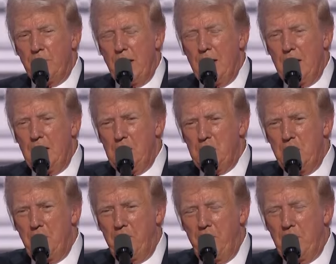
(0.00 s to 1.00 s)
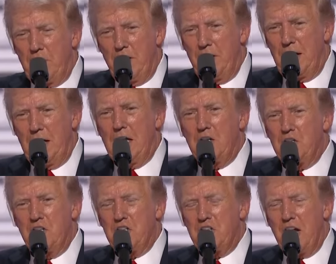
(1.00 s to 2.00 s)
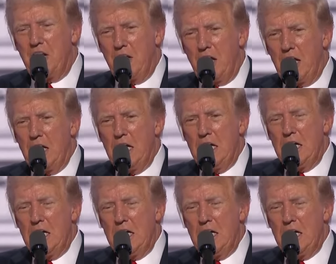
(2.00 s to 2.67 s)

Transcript: And he's different in that he doesn't say that.